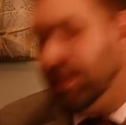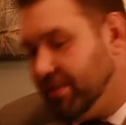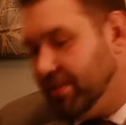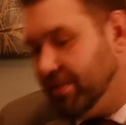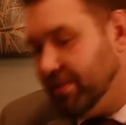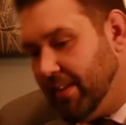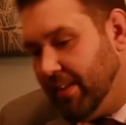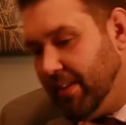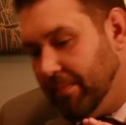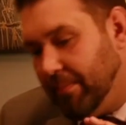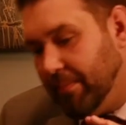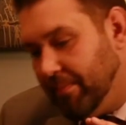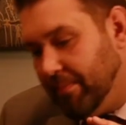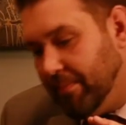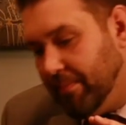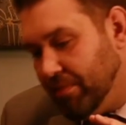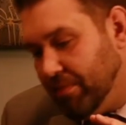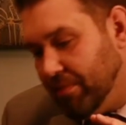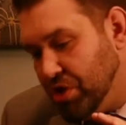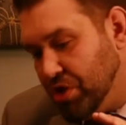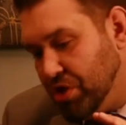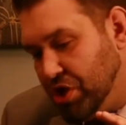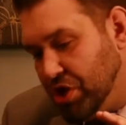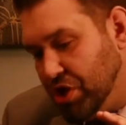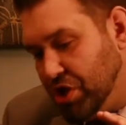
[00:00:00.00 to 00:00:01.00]
just kept
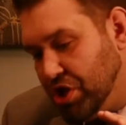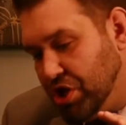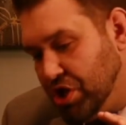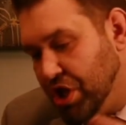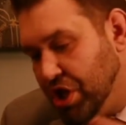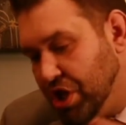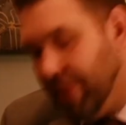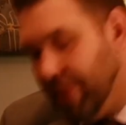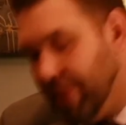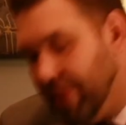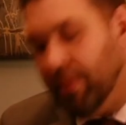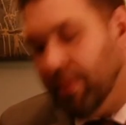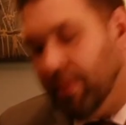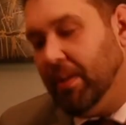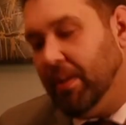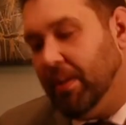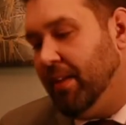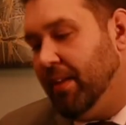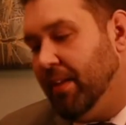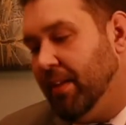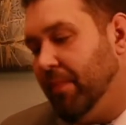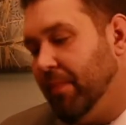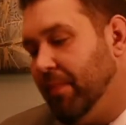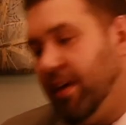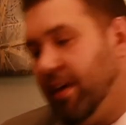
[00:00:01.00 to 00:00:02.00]
shoving me, and
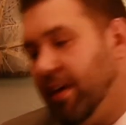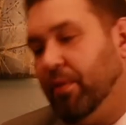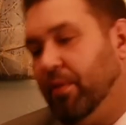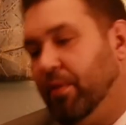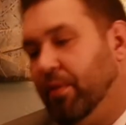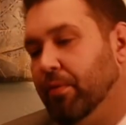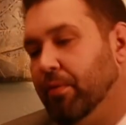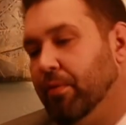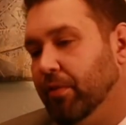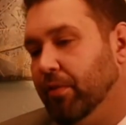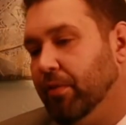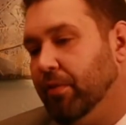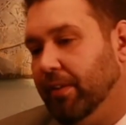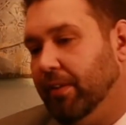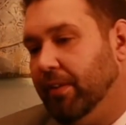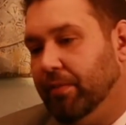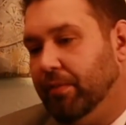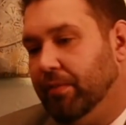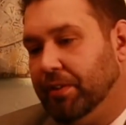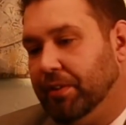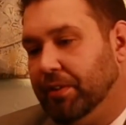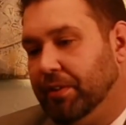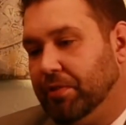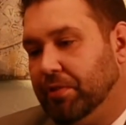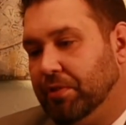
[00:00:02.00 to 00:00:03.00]
I'm not an overly
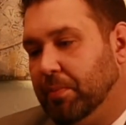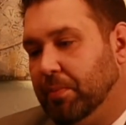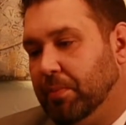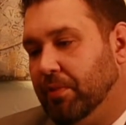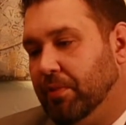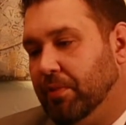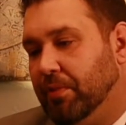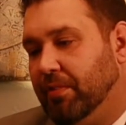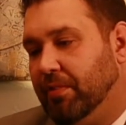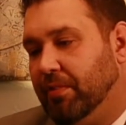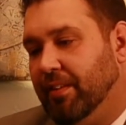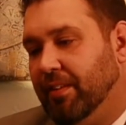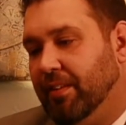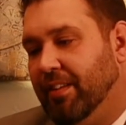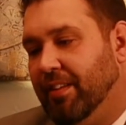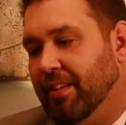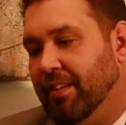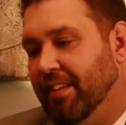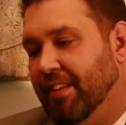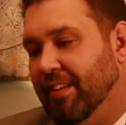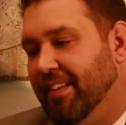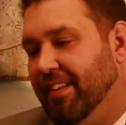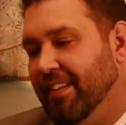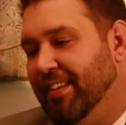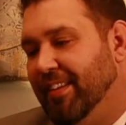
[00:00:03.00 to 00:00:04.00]
religious person,
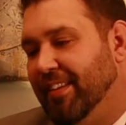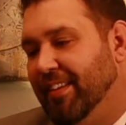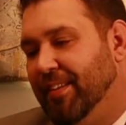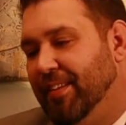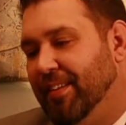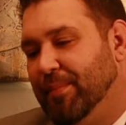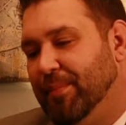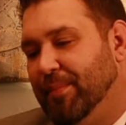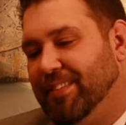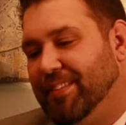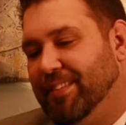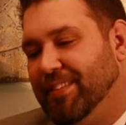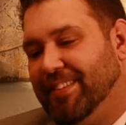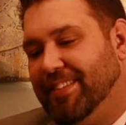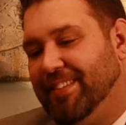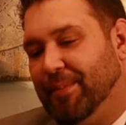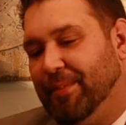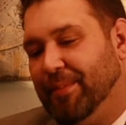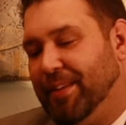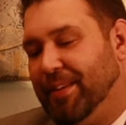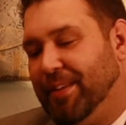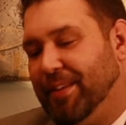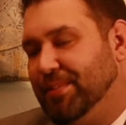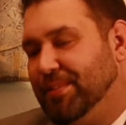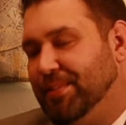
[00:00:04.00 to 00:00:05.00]
but
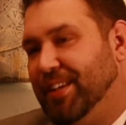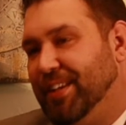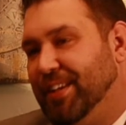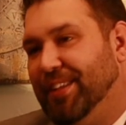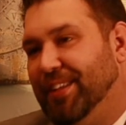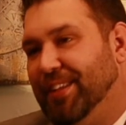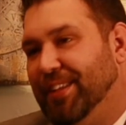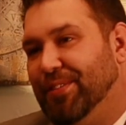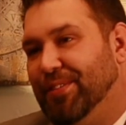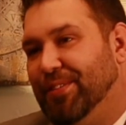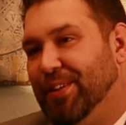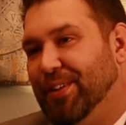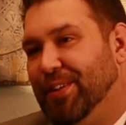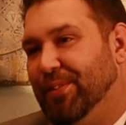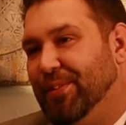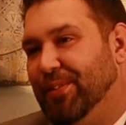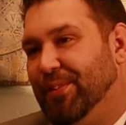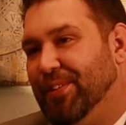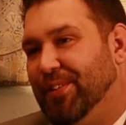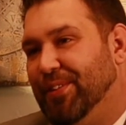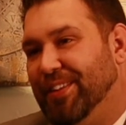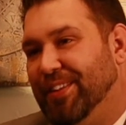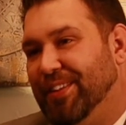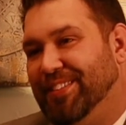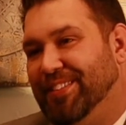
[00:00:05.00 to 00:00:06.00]
sometimes you got to give credit where
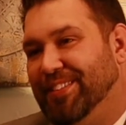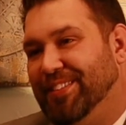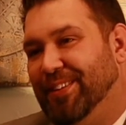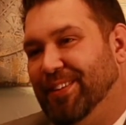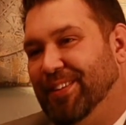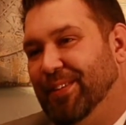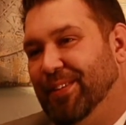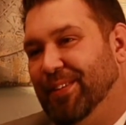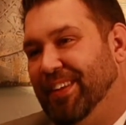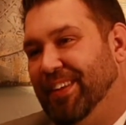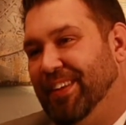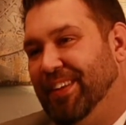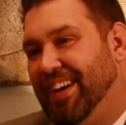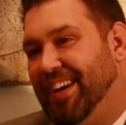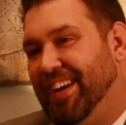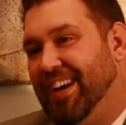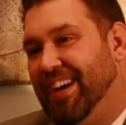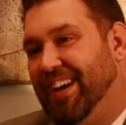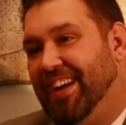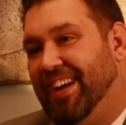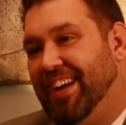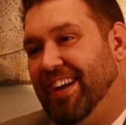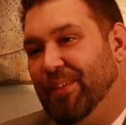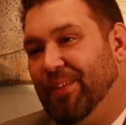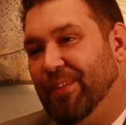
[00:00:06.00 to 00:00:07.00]
credit's due, and yeah.
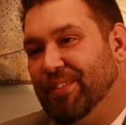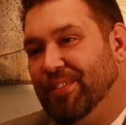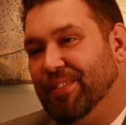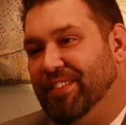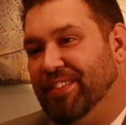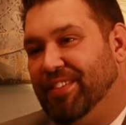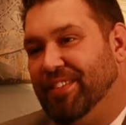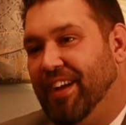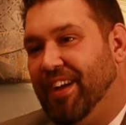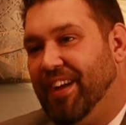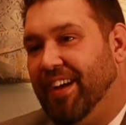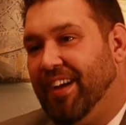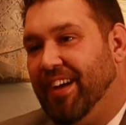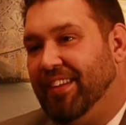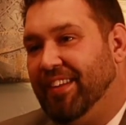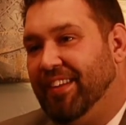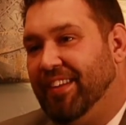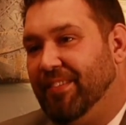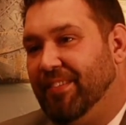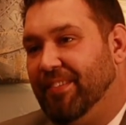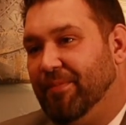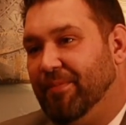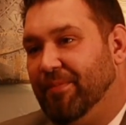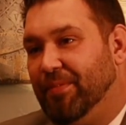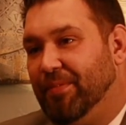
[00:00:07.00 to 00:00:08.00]
I was not
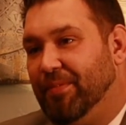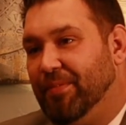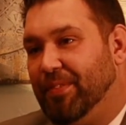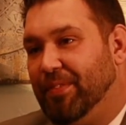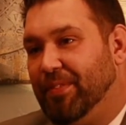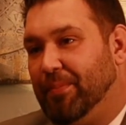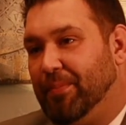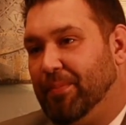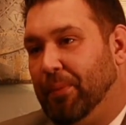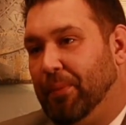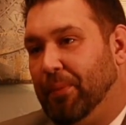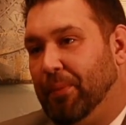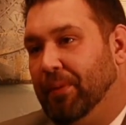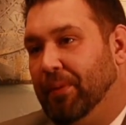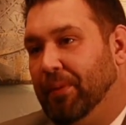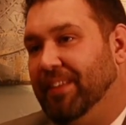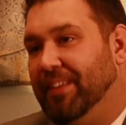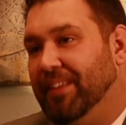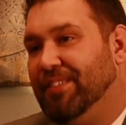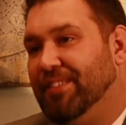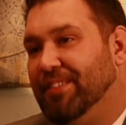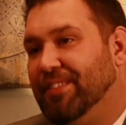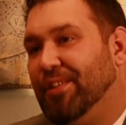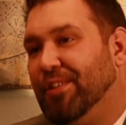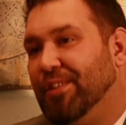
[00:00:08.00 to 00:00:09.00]
pulling
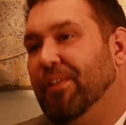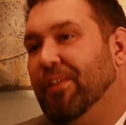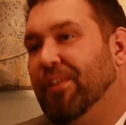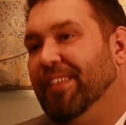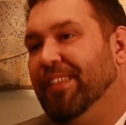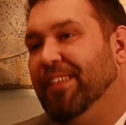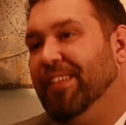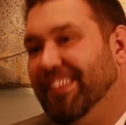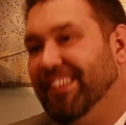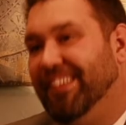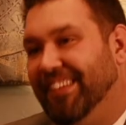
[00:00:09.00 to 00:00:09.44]
this cart.